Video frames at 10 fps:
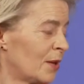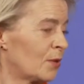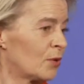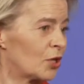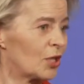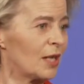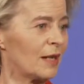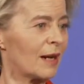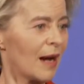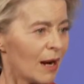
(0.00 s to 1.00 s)
to
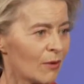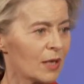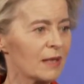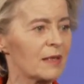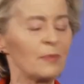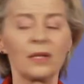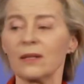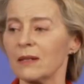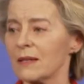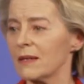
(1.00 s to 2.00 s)
share our
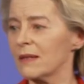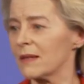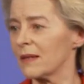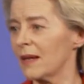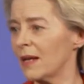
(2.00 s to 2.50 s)
experiences